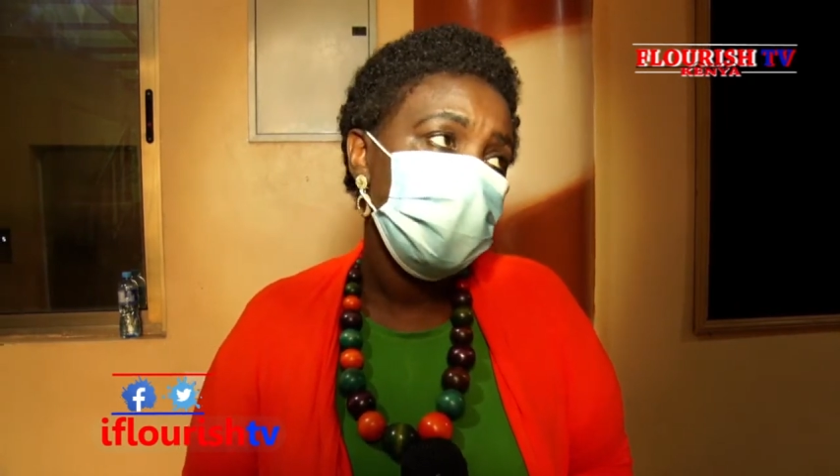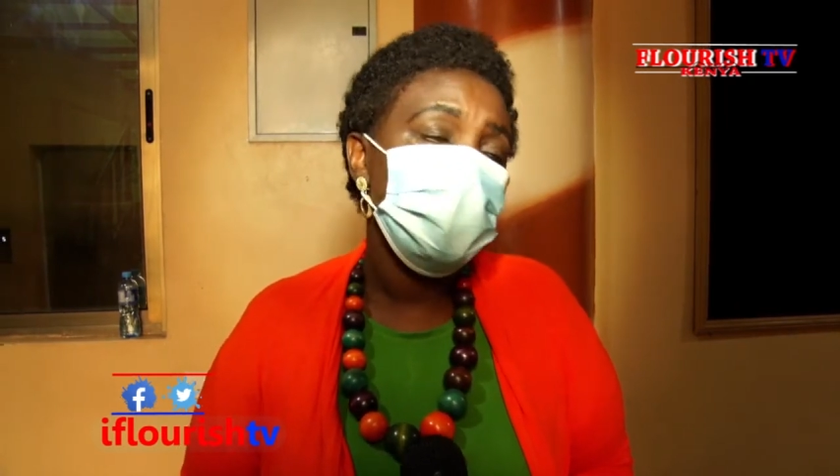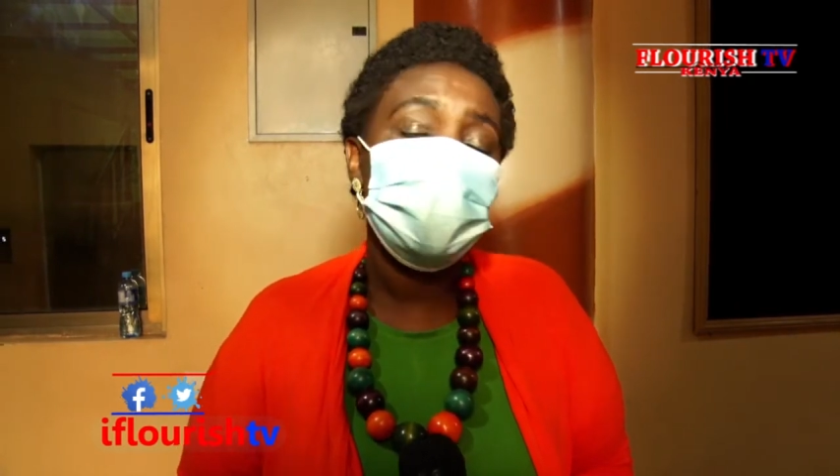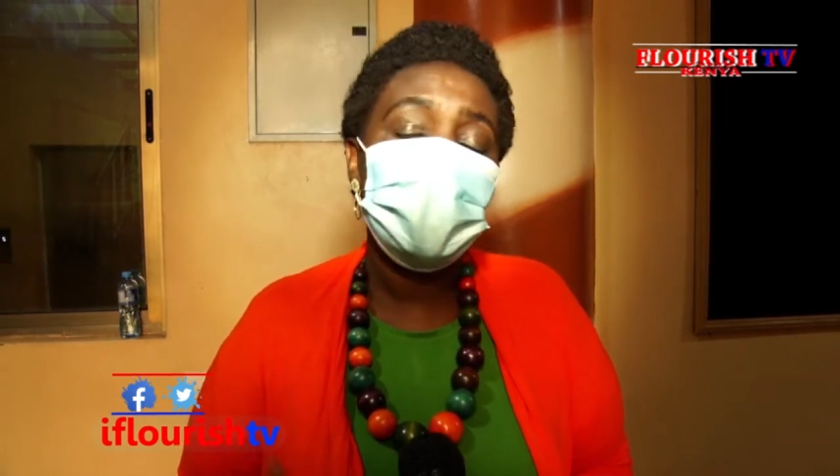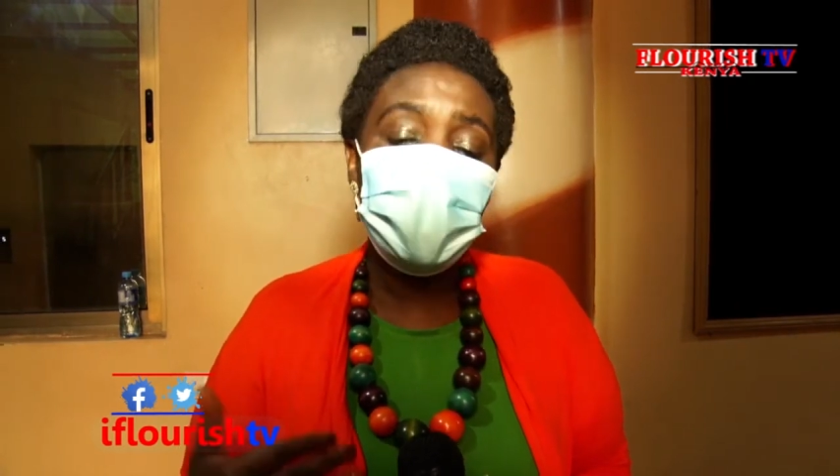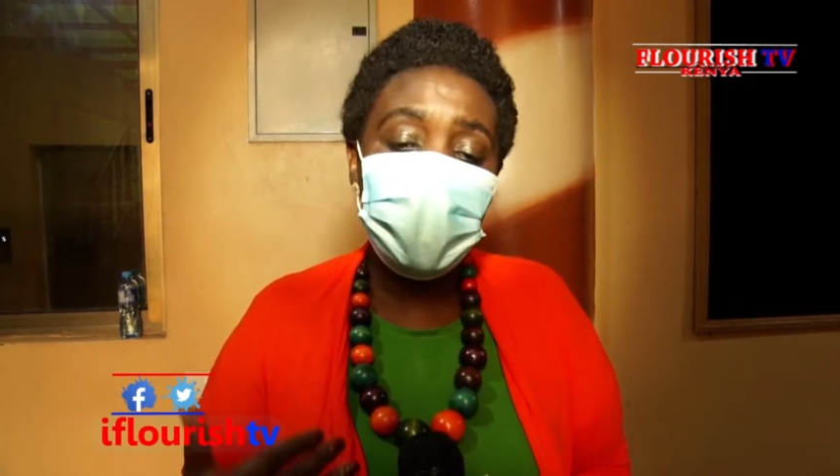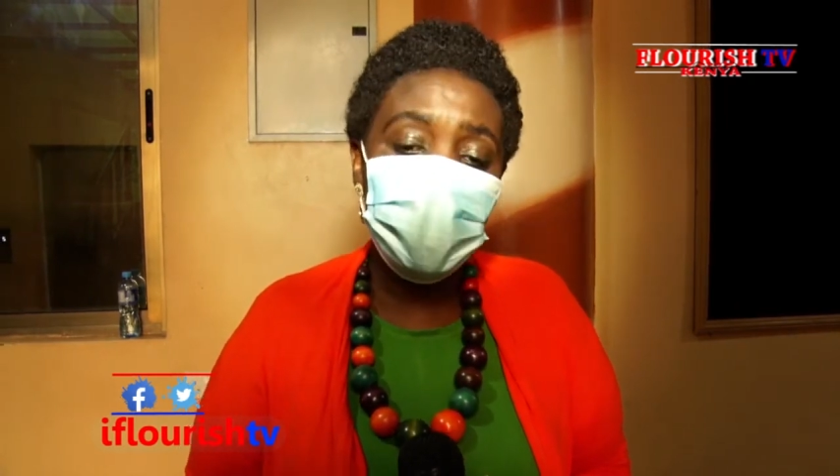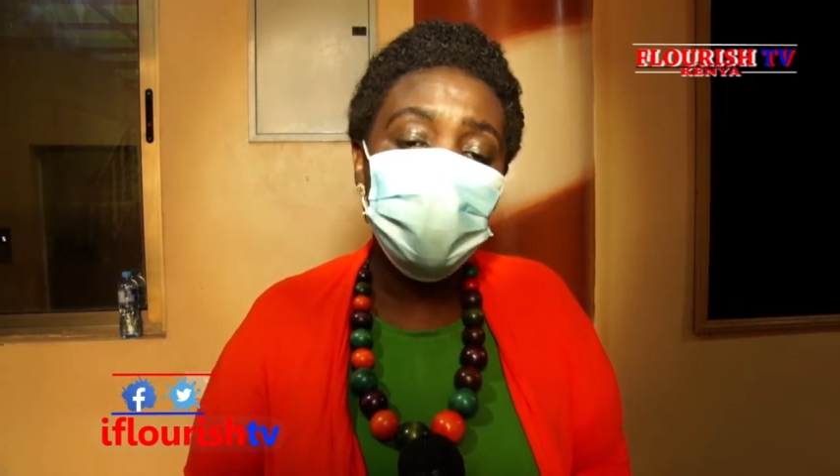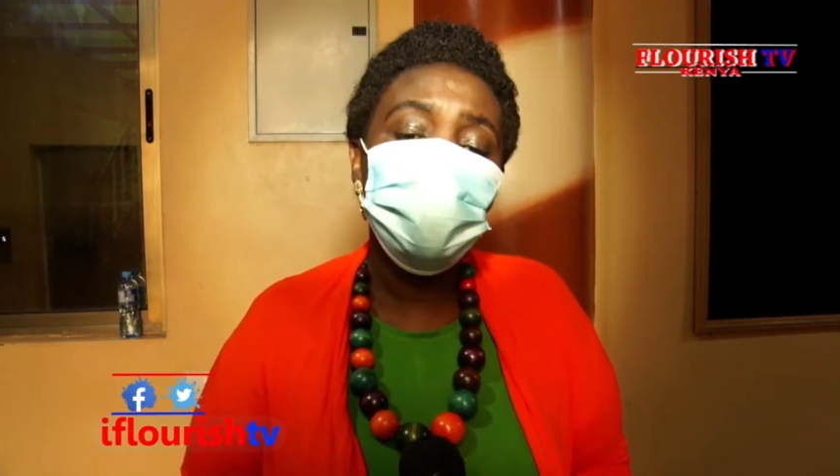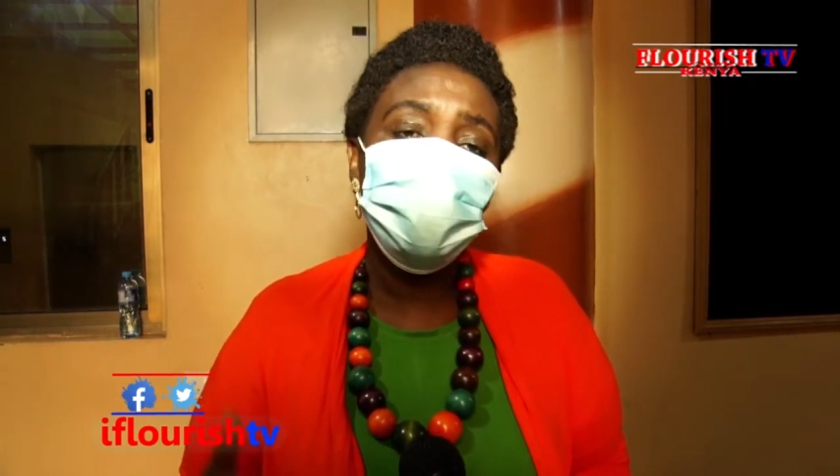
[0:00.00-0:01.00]
on
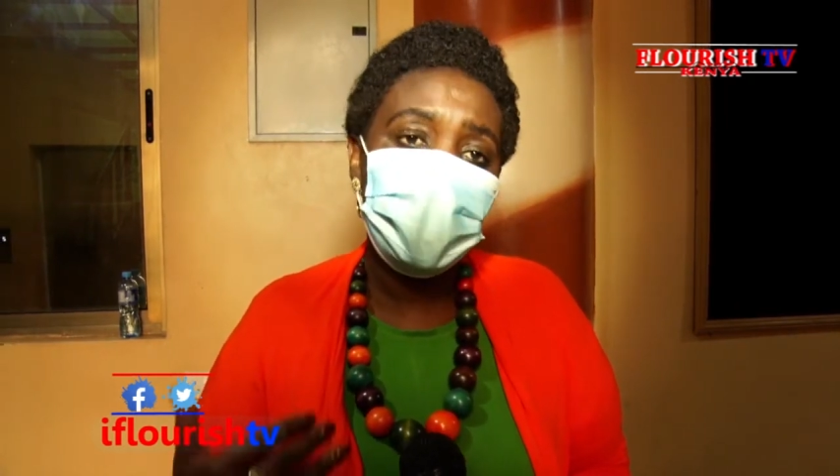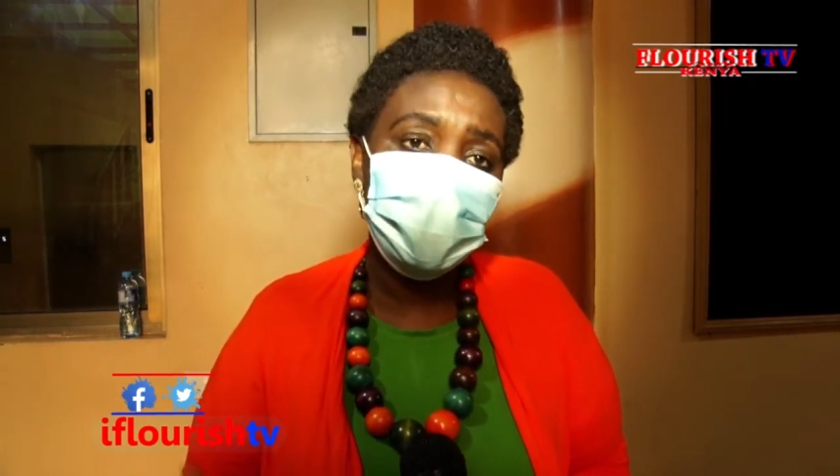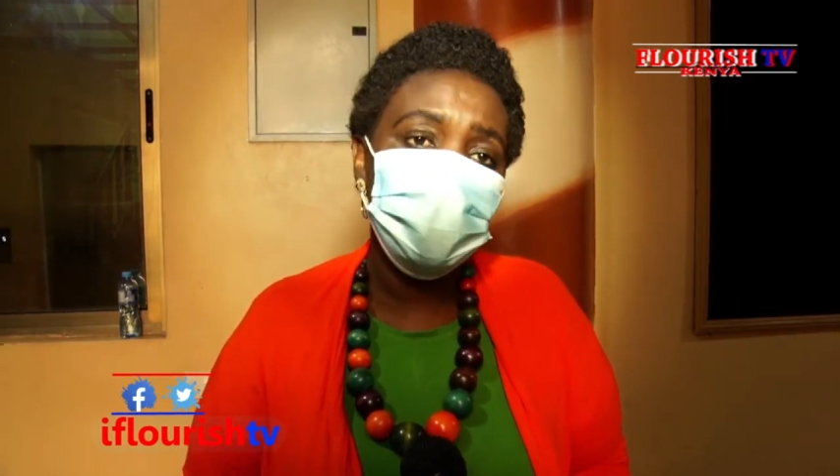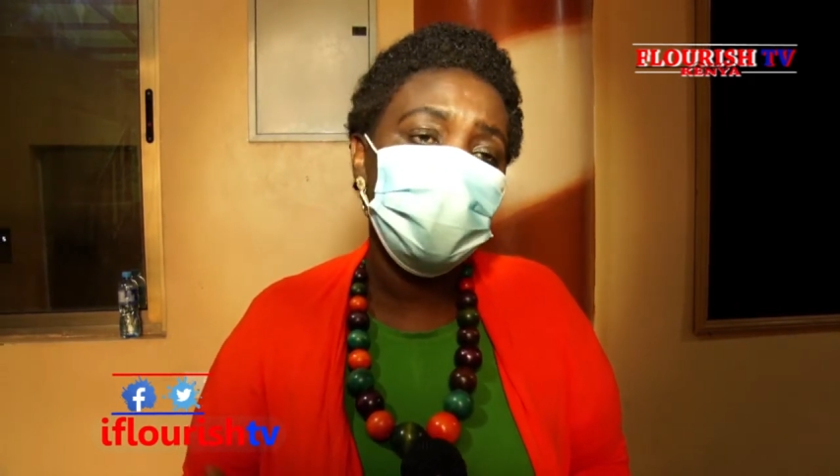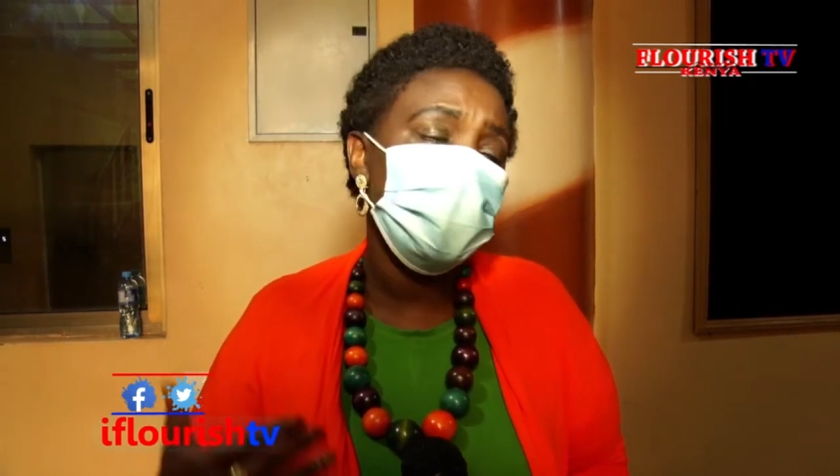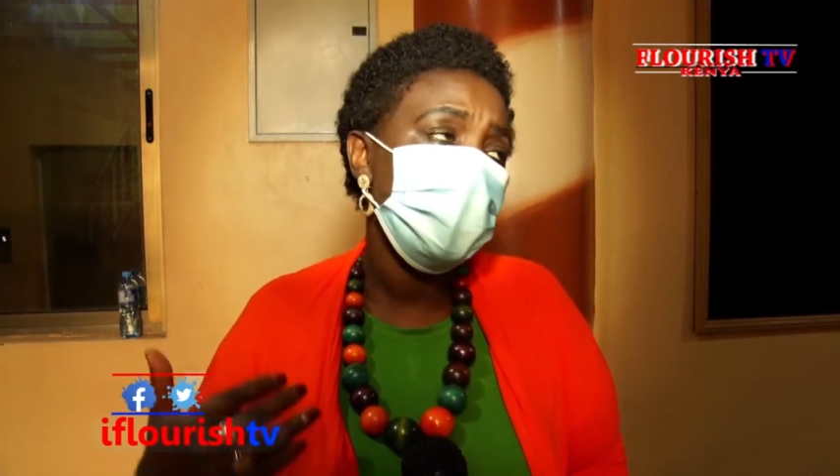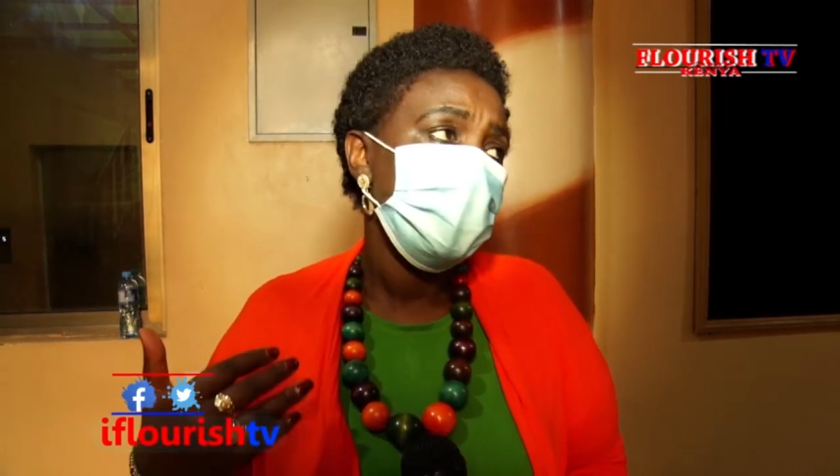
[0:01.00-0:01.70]
how to handle